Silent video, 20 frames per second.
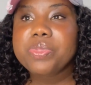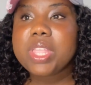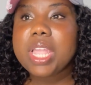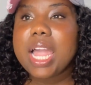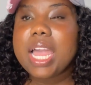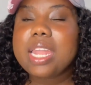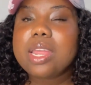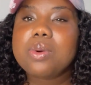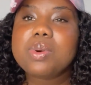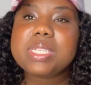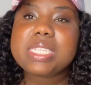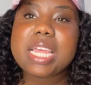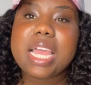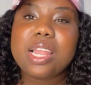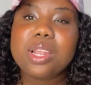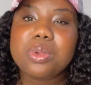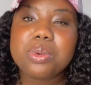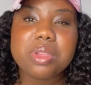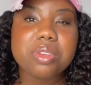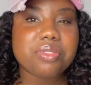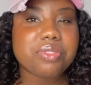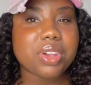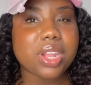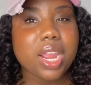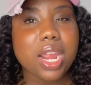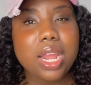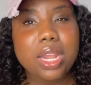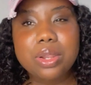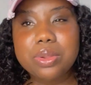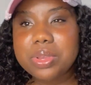And I was like looking for
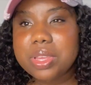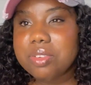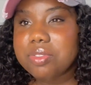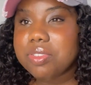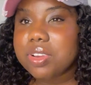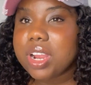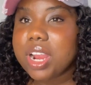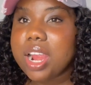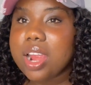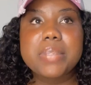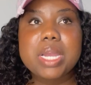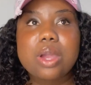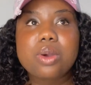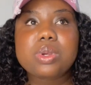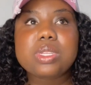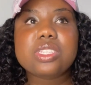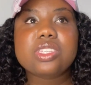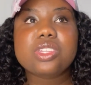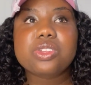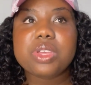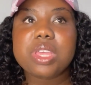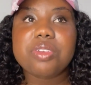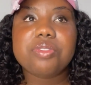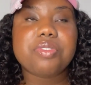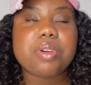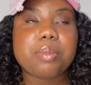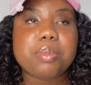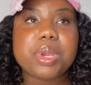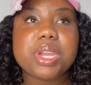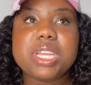car. I was looking
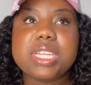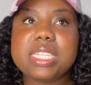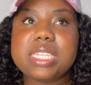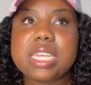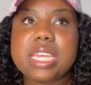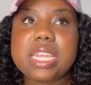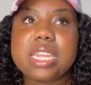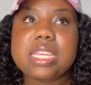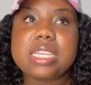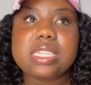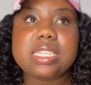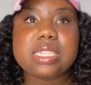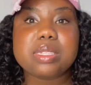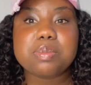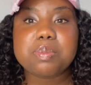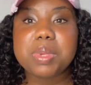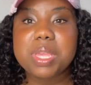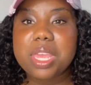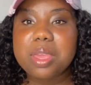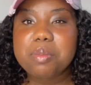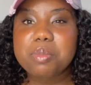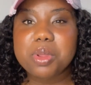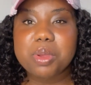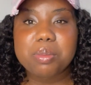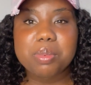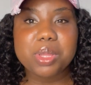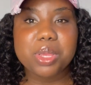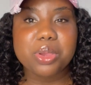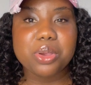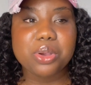for Mercedes,
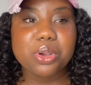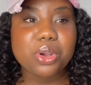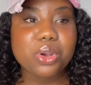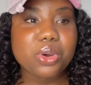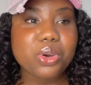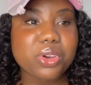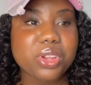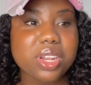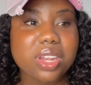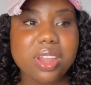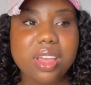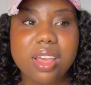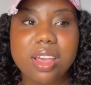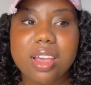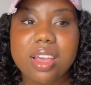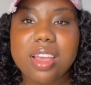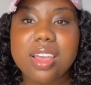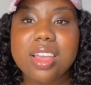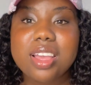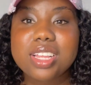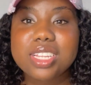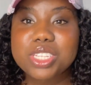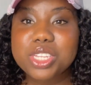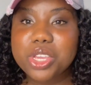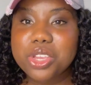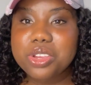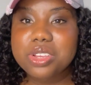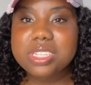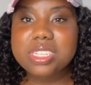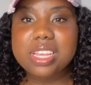BMW, Honda,
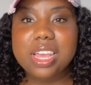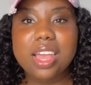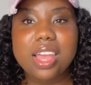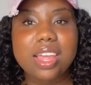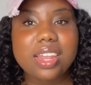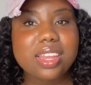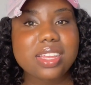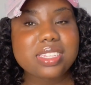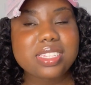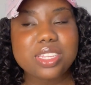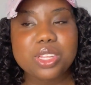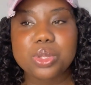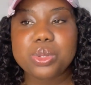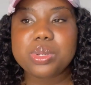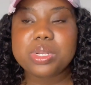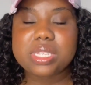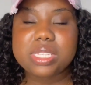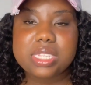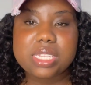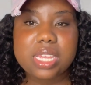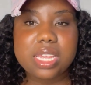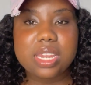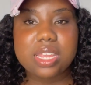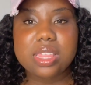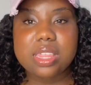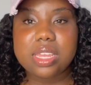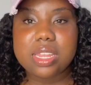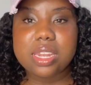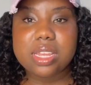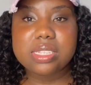Toyota, and I still couldn't see
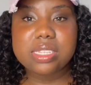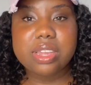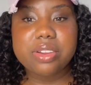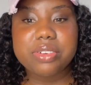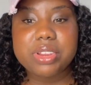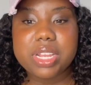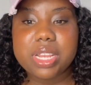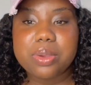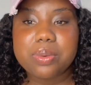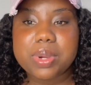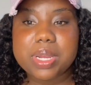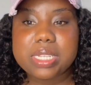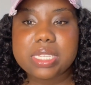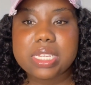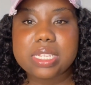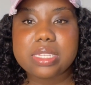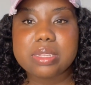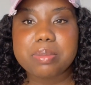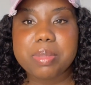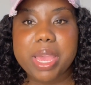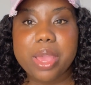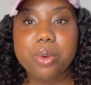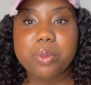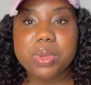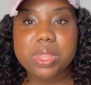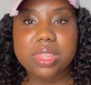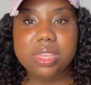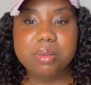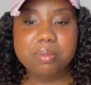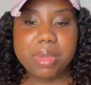anything that I really wanted to buy
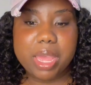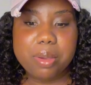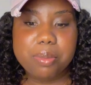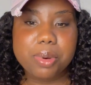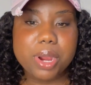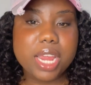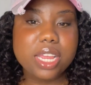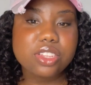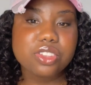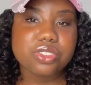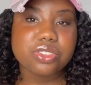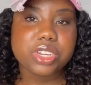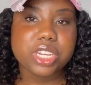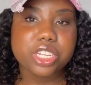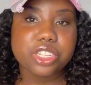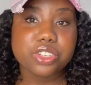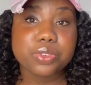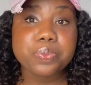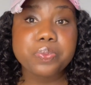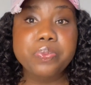within my price range.